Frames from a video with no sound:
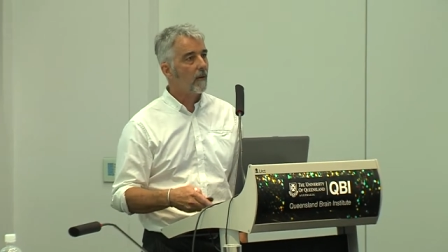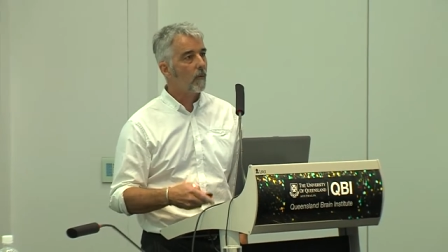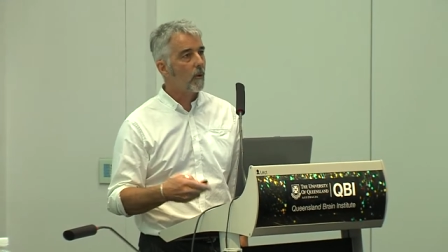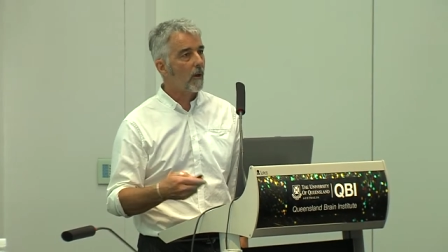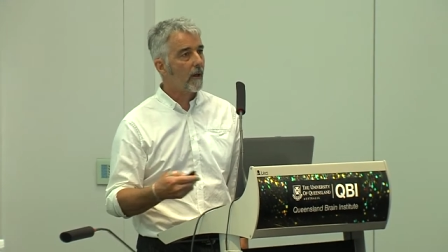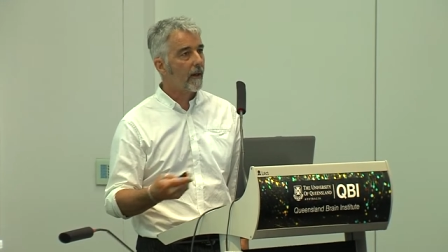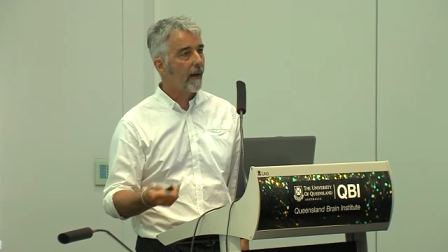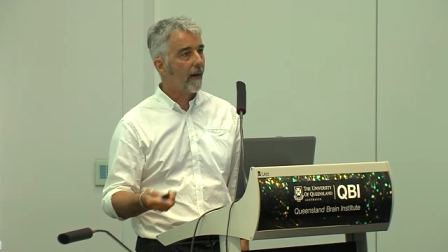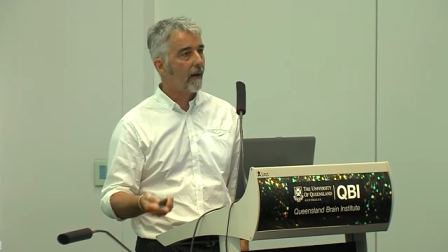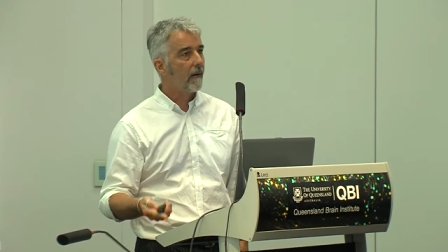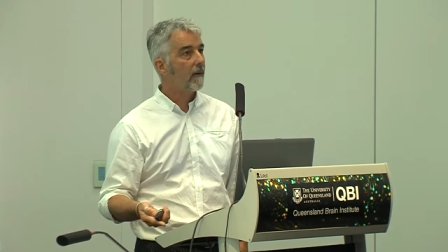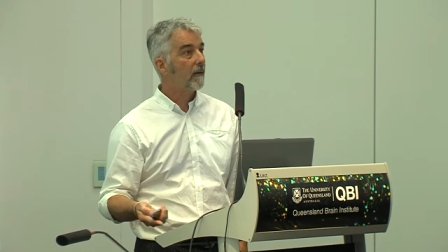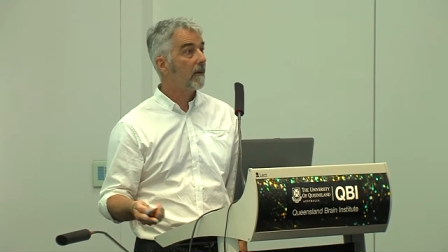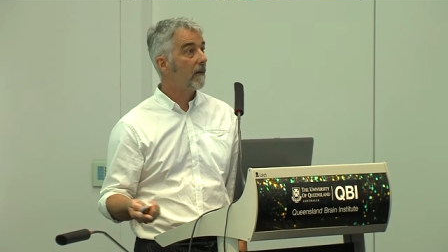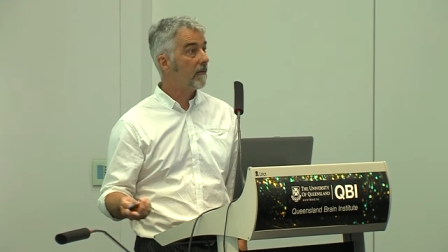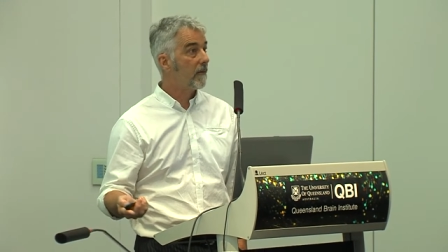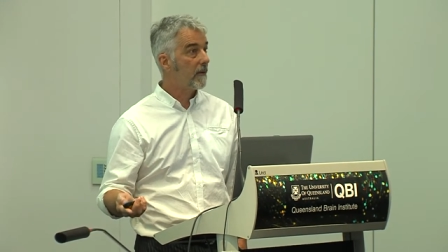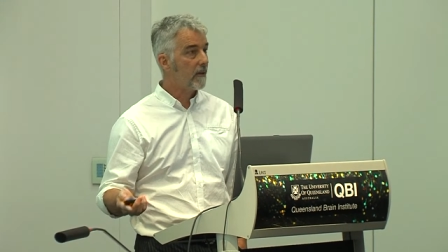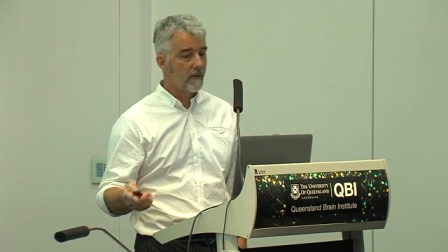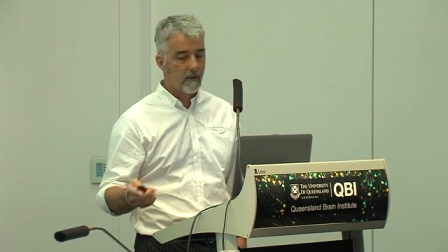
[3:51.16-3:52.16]
and work out
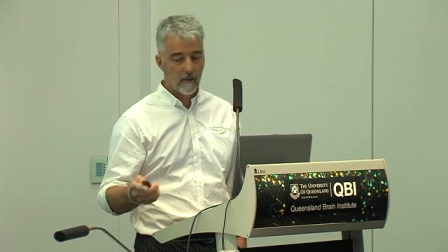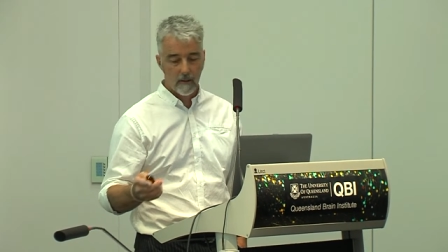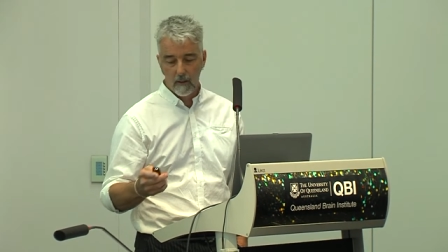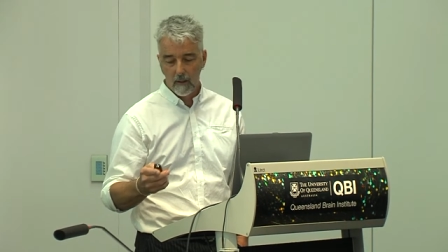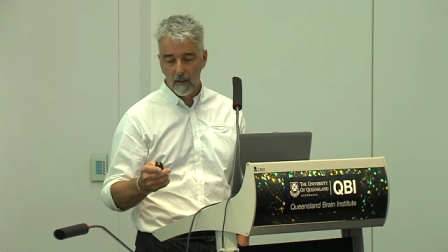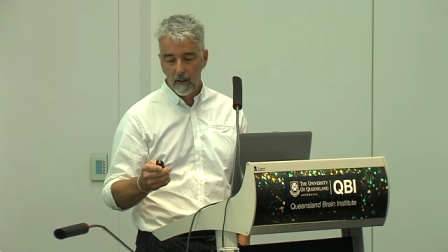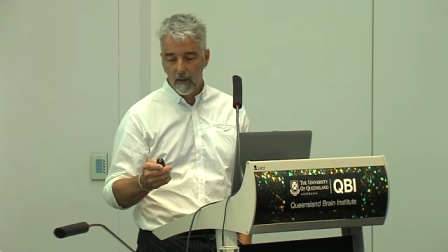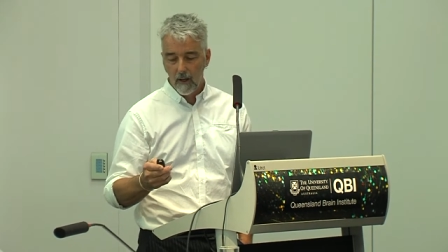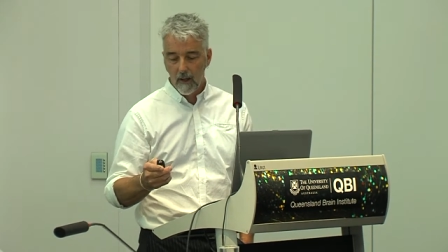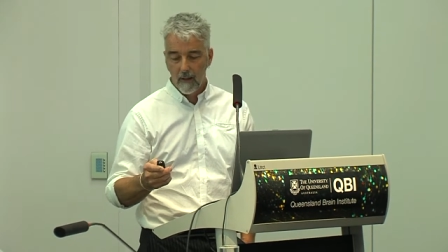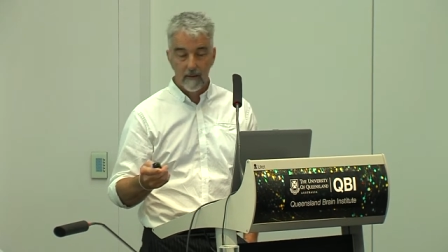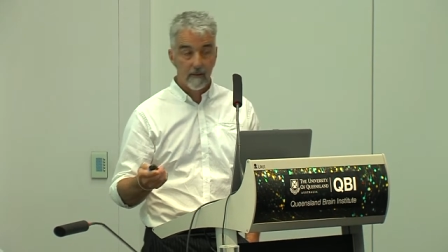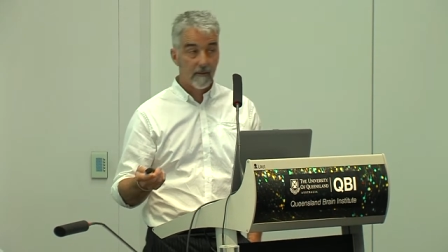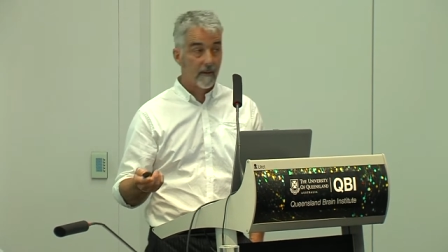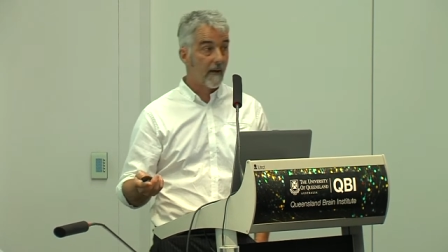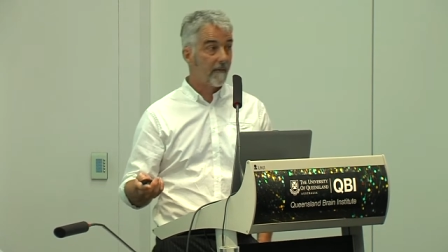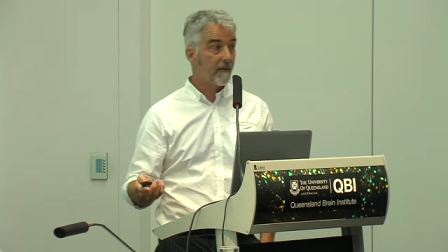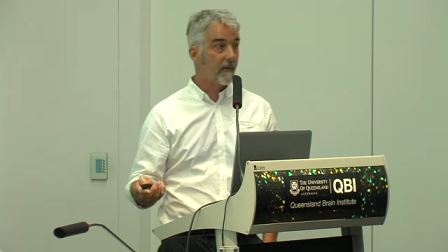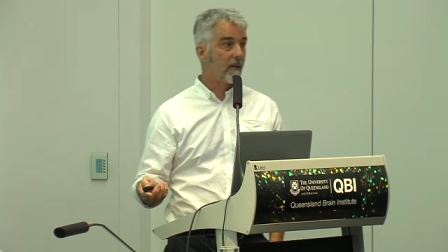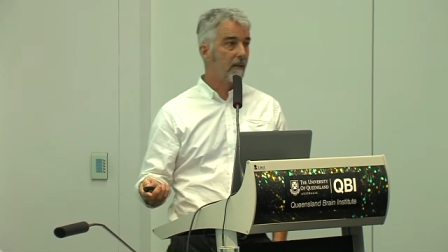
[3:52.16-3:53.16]
if there's
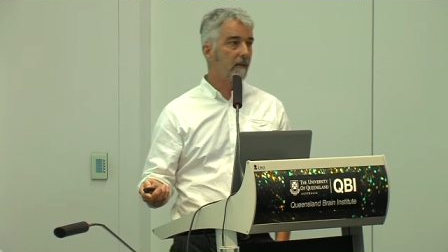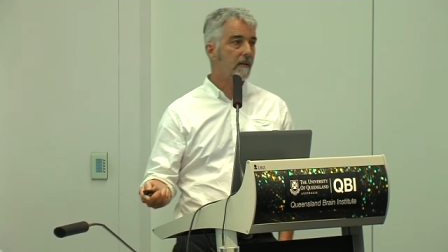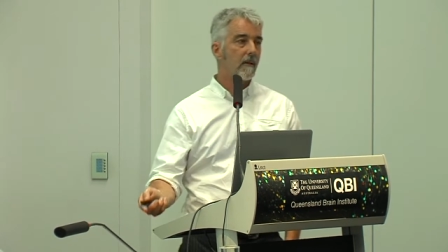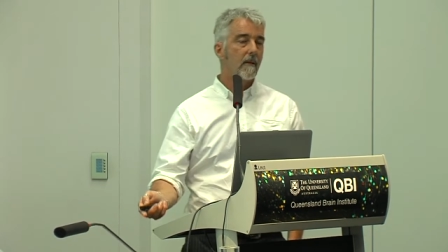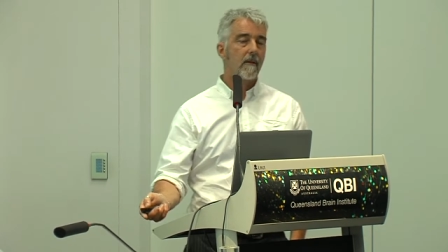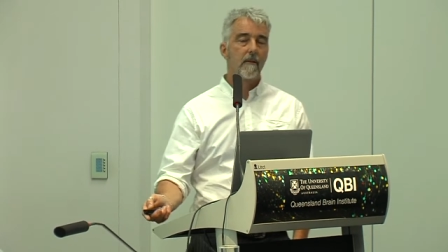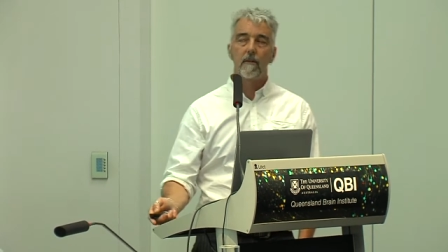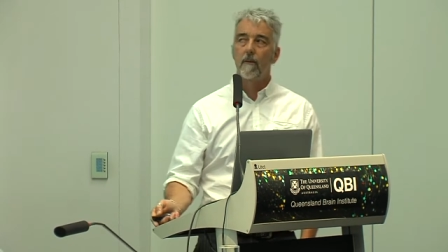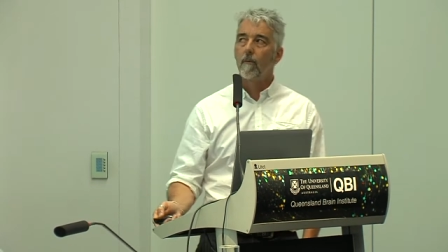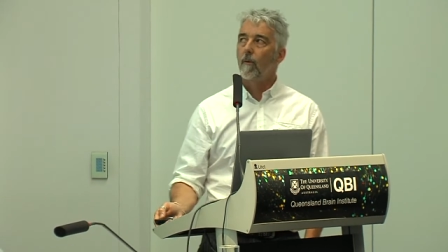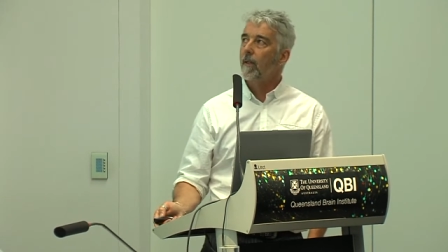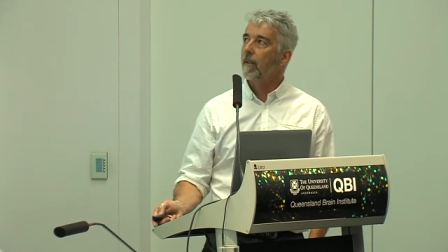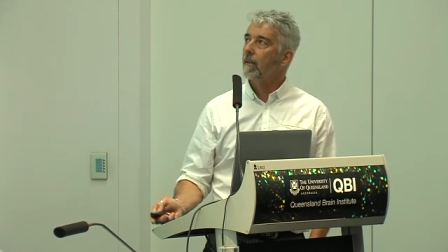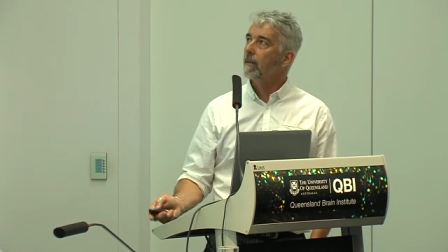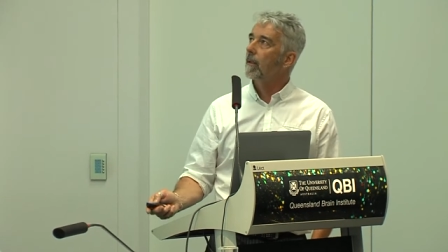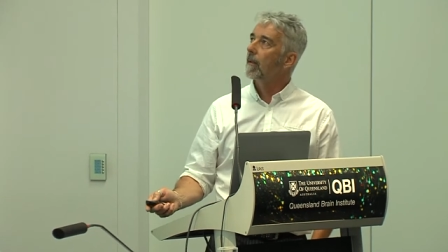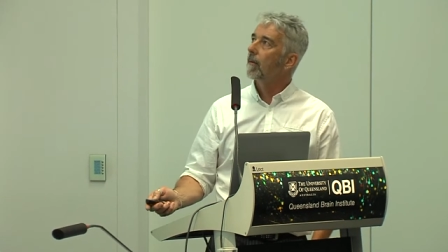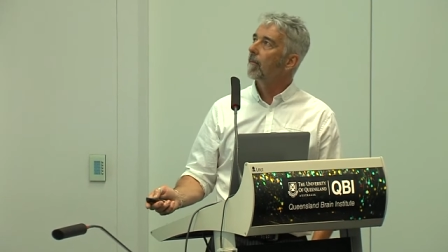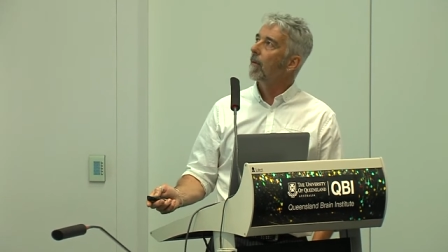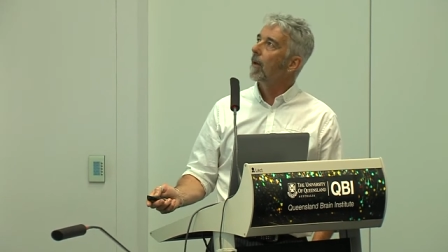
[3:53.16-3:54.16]
evidence that it's a risk.